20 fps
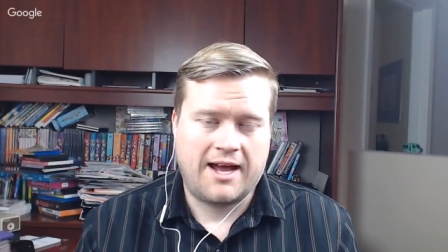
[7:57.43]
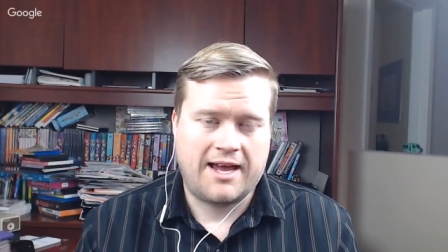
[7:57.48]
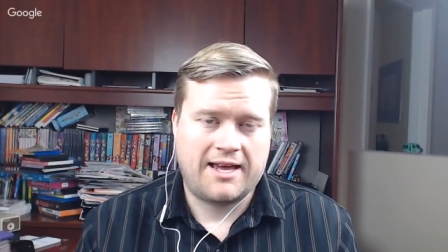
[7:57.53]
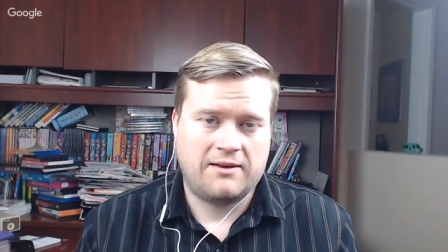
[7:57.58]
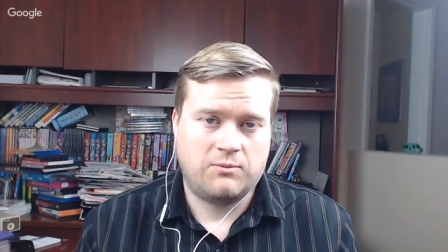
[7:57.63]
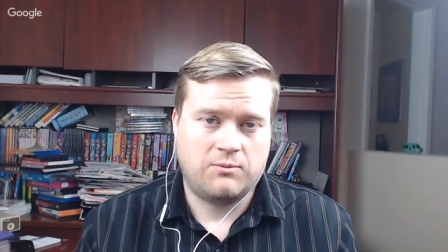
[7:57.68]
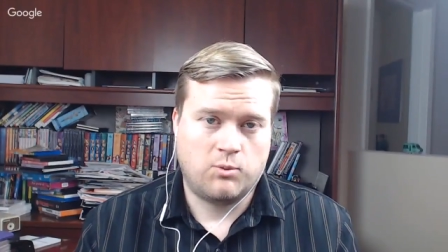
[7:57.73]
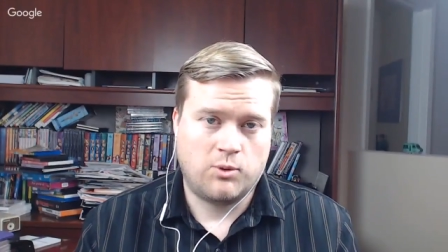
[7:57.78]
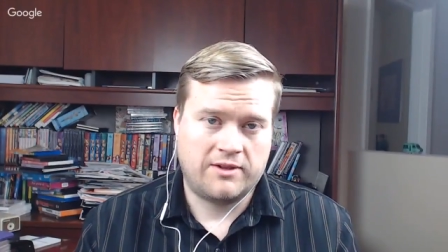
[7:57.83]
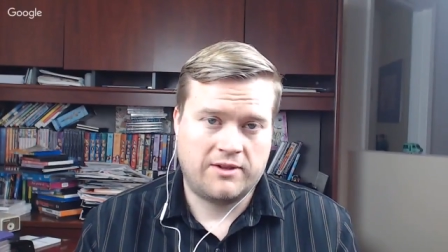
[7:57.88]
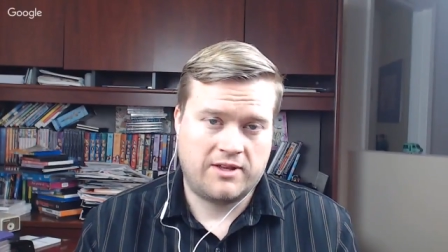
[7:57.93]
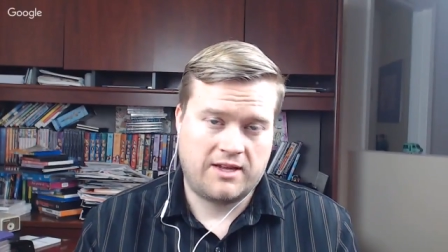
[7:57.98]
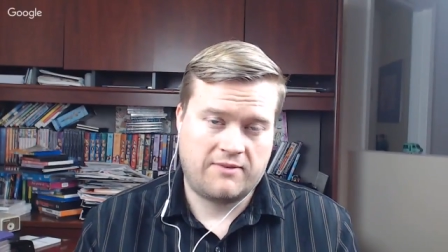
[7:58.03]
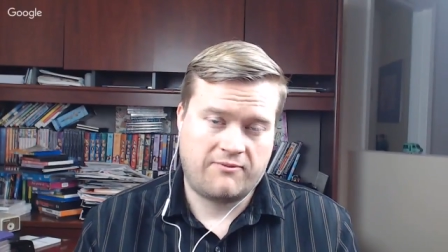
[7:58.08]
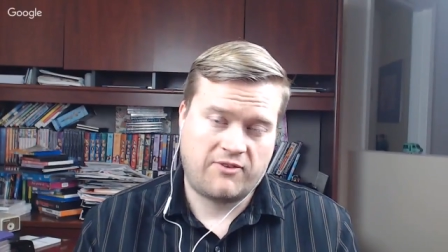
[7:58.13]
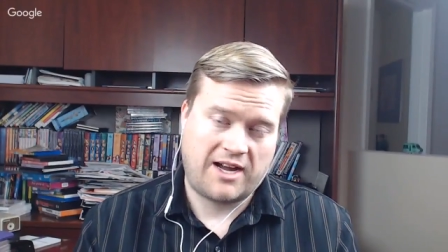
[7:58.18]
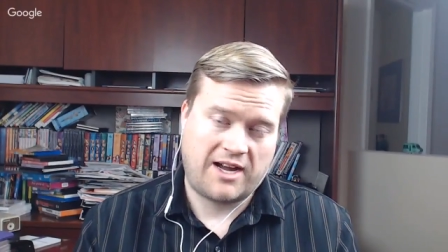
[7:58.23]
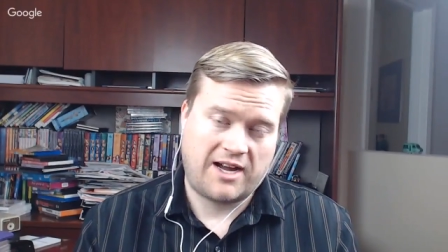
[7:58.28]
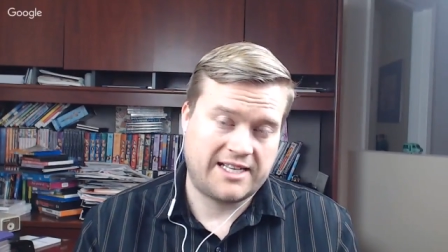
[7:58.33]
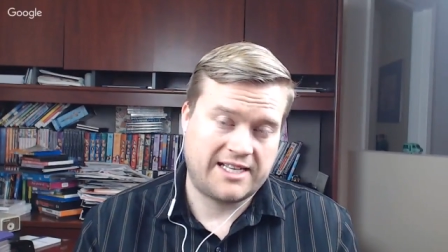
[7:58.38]
I went
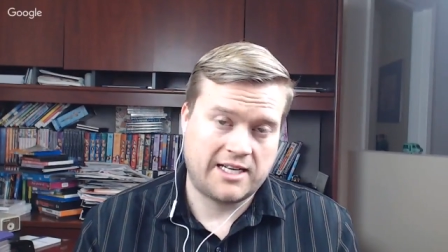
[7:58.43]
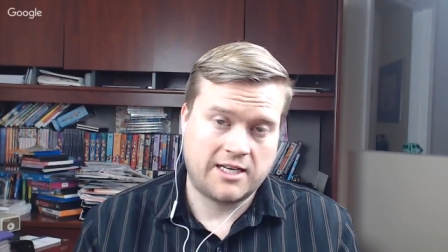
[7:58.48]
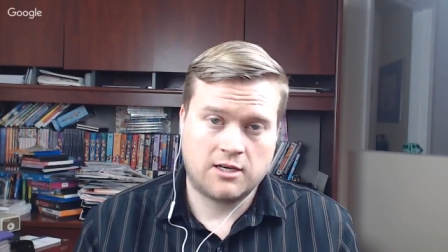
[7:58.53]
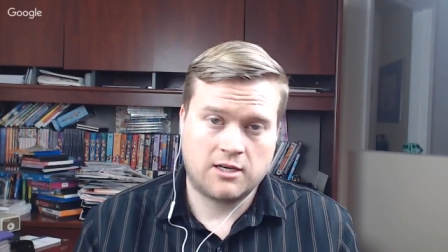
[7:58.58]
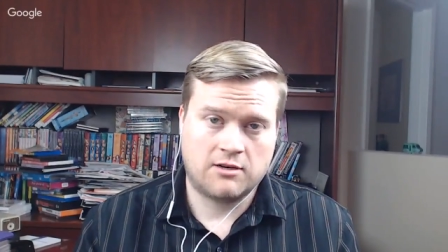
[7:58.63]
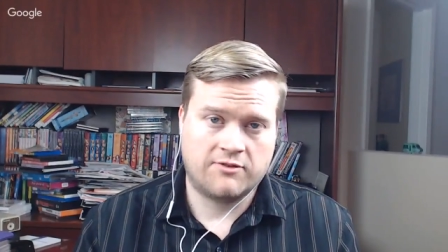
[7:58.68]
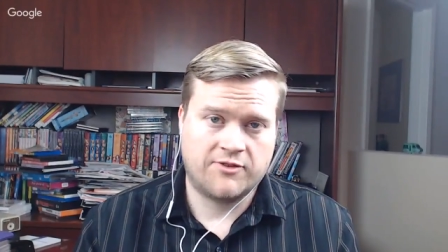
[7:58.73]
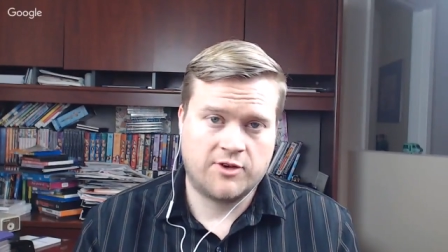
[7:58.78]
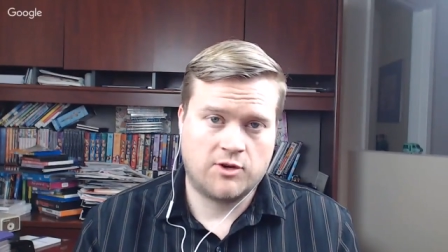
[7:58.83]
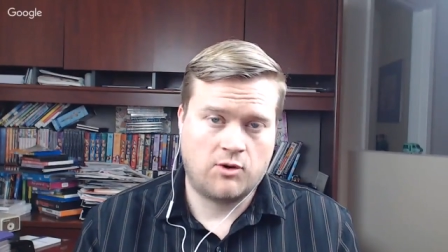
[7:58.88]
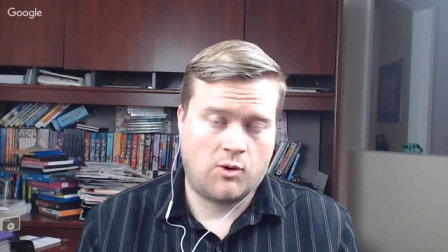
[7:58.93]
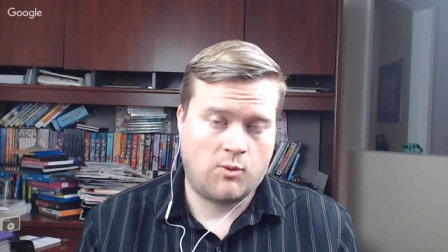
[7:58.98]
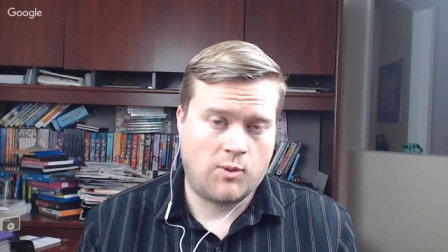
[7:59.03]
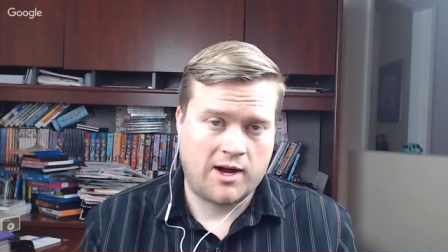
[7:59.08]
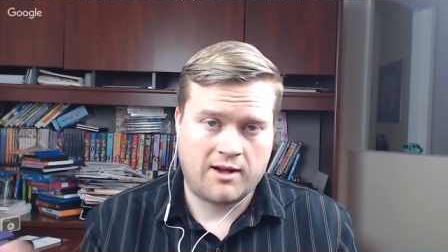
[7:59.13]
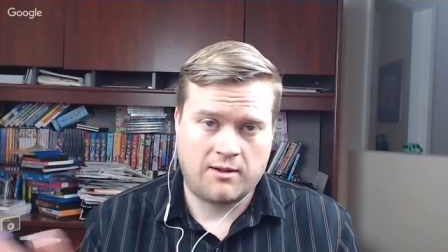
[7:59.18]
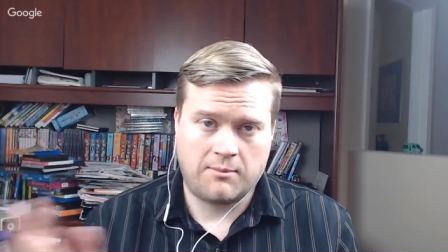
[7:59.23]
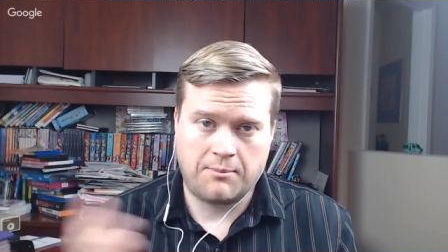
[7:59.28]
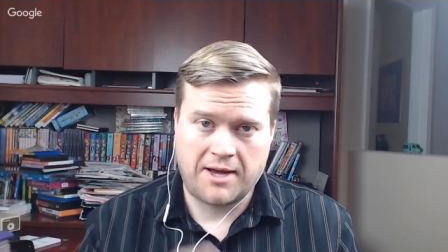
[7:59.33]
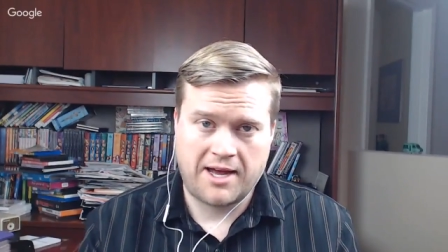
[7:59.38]
I did an interview a
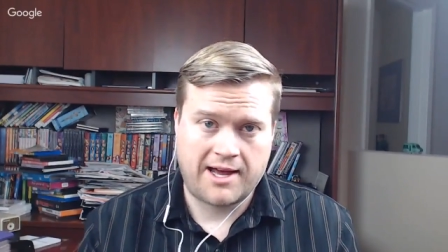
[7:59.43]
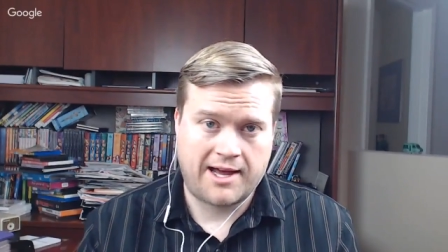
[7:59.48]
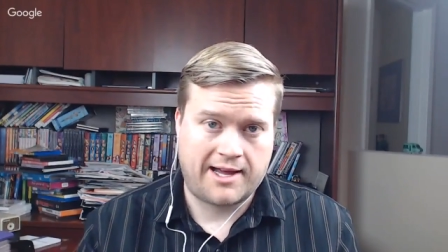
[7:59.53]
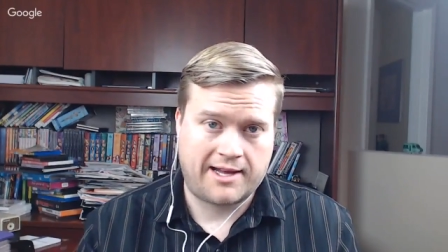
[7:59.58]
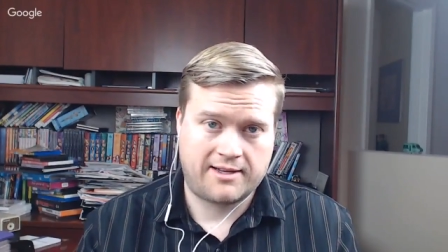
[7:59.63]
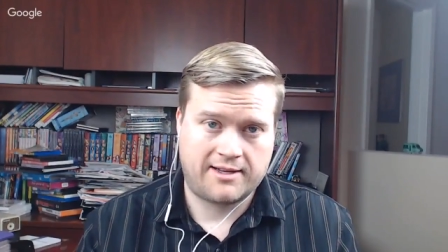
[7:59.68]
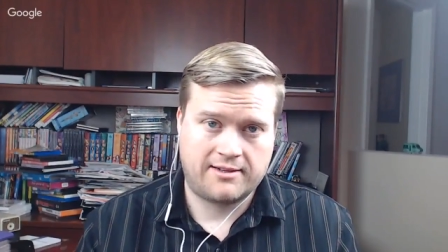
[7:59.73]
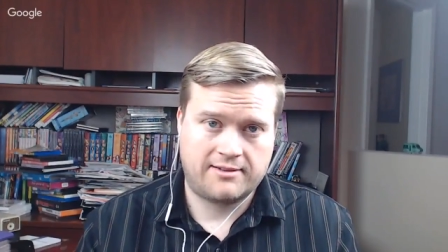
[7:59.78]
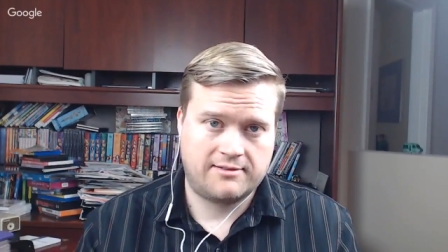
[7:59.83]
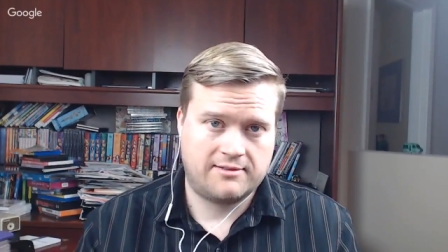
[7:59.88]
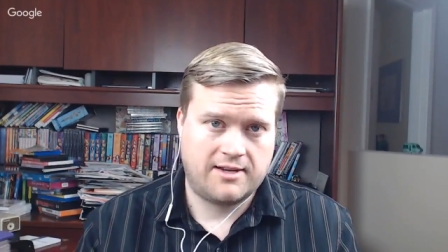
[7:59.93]
while back,